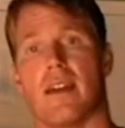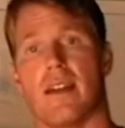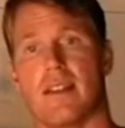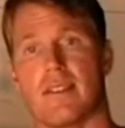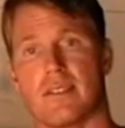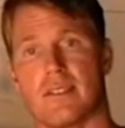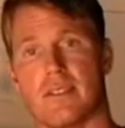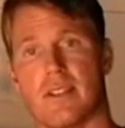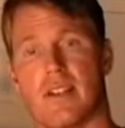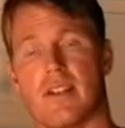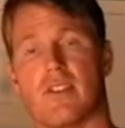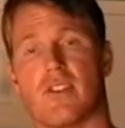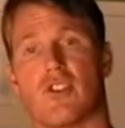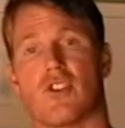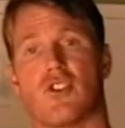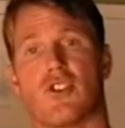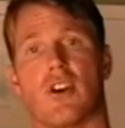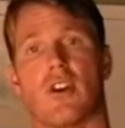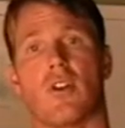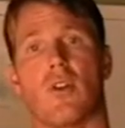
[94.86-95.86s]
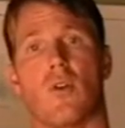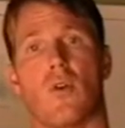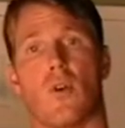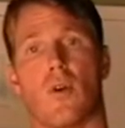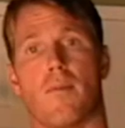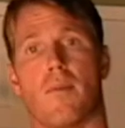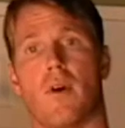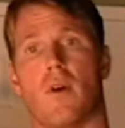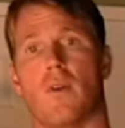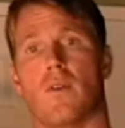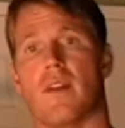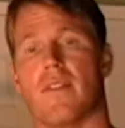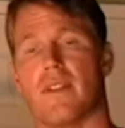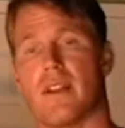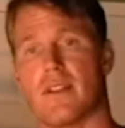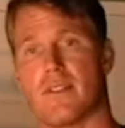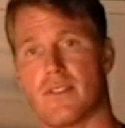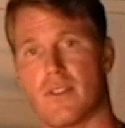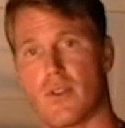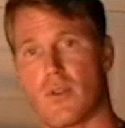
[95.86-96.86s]
Insulin is a shuttle hormone
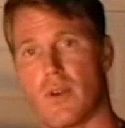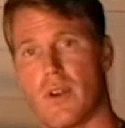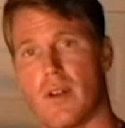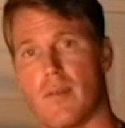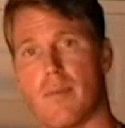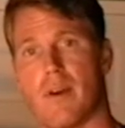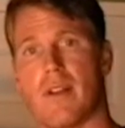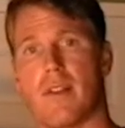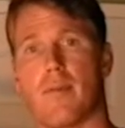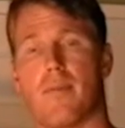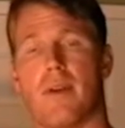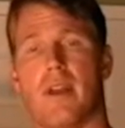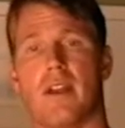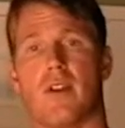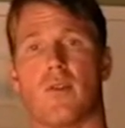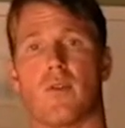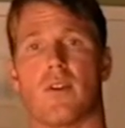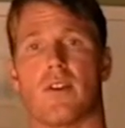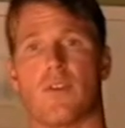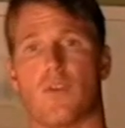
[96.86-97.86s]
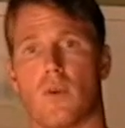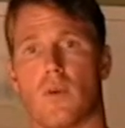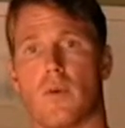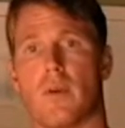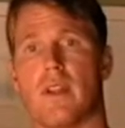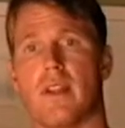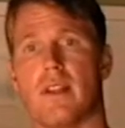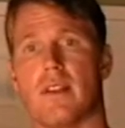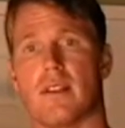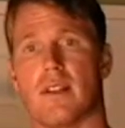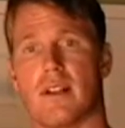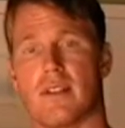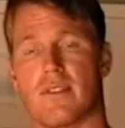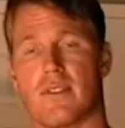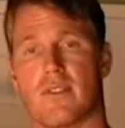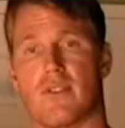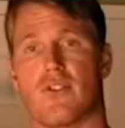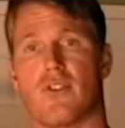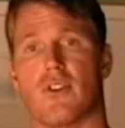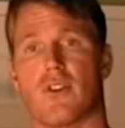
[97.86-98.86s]
that is secreted by the pancreas when we eat lots
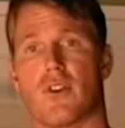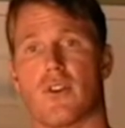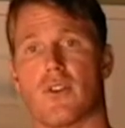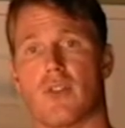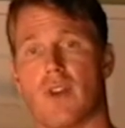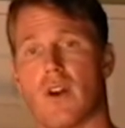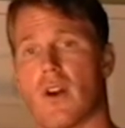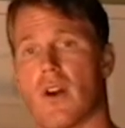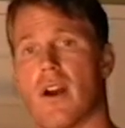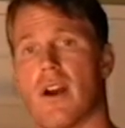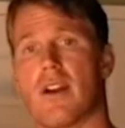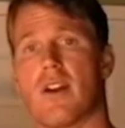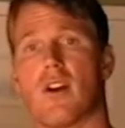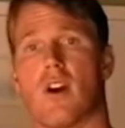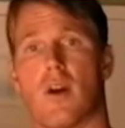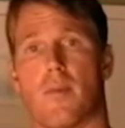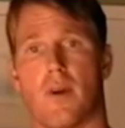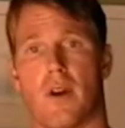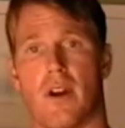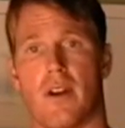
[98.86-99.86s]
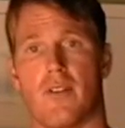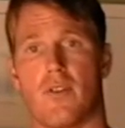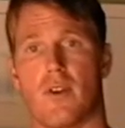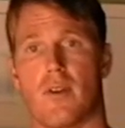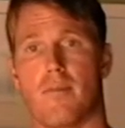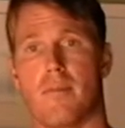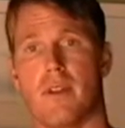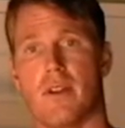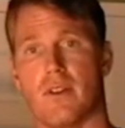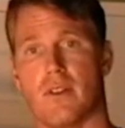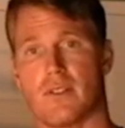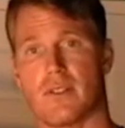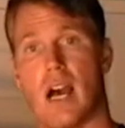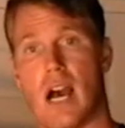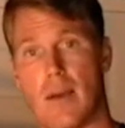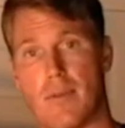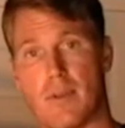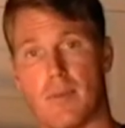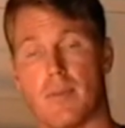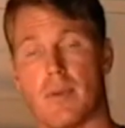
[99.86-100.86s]
of sugars or high carbohydrate meals.
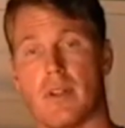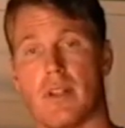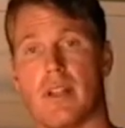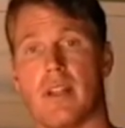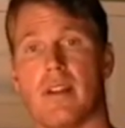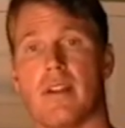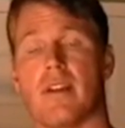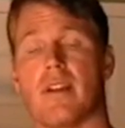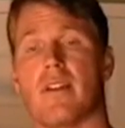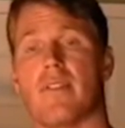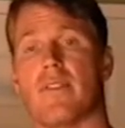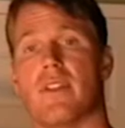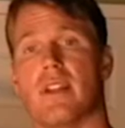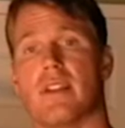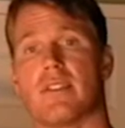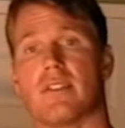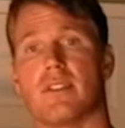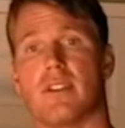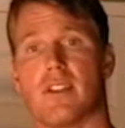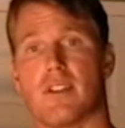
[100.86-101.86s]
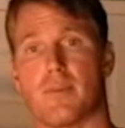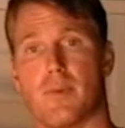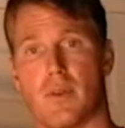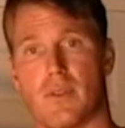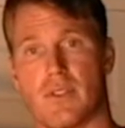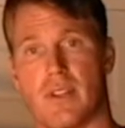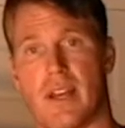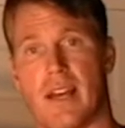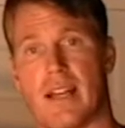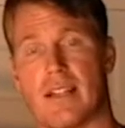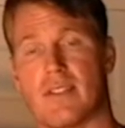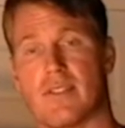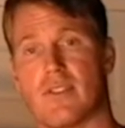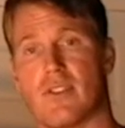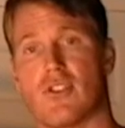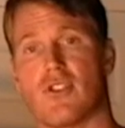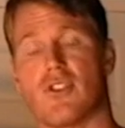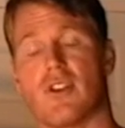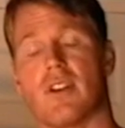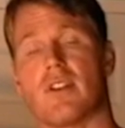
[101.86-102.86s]
Optimally, the insulin is supposed to act as a
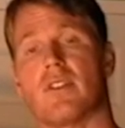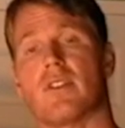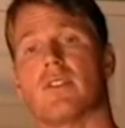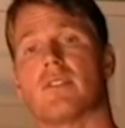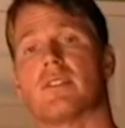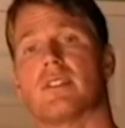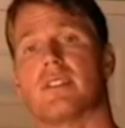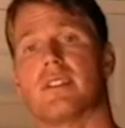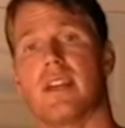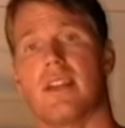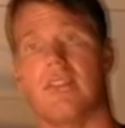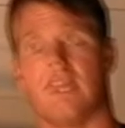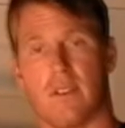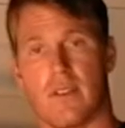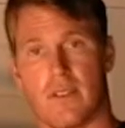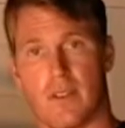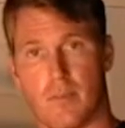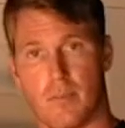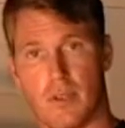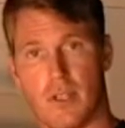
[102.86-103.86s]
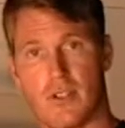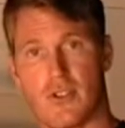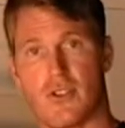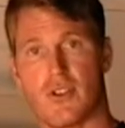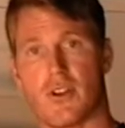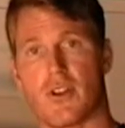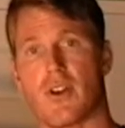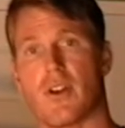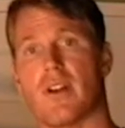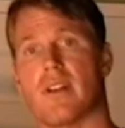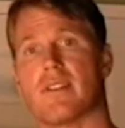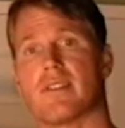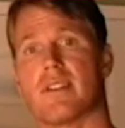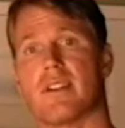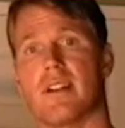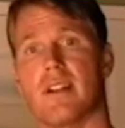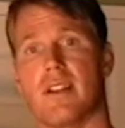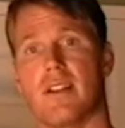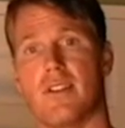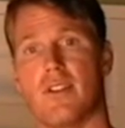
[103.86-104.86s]
shuttle to take the blood sugar and
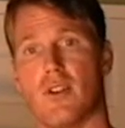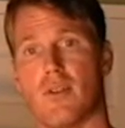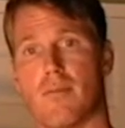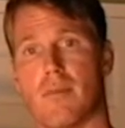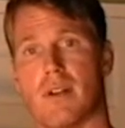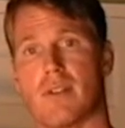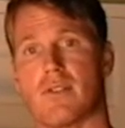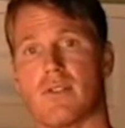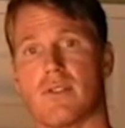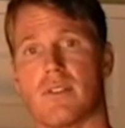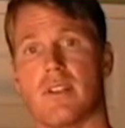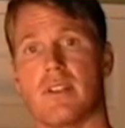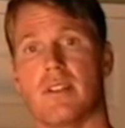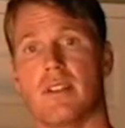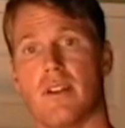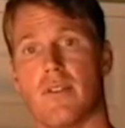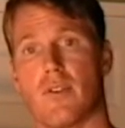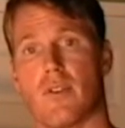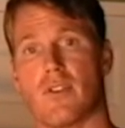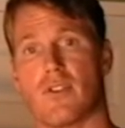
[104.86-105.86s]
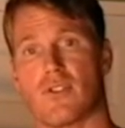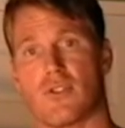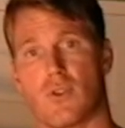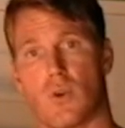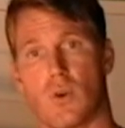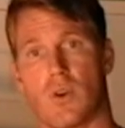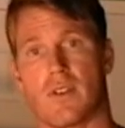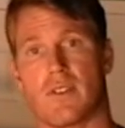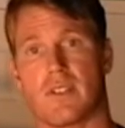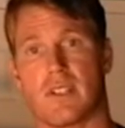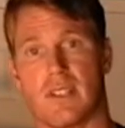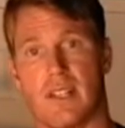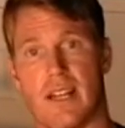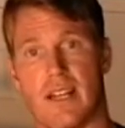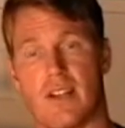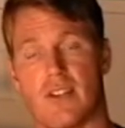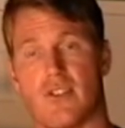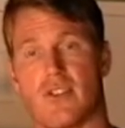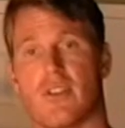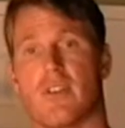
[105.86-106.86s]
send it into your muscles and liver and store it as
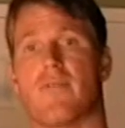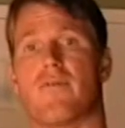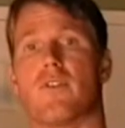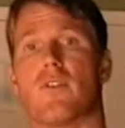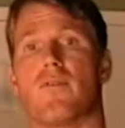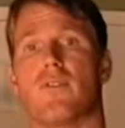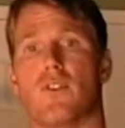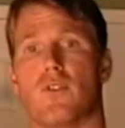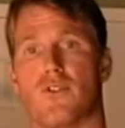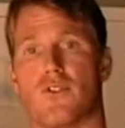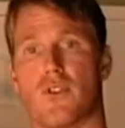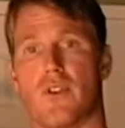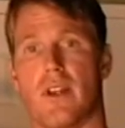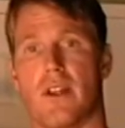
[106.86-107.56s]
glycogen for future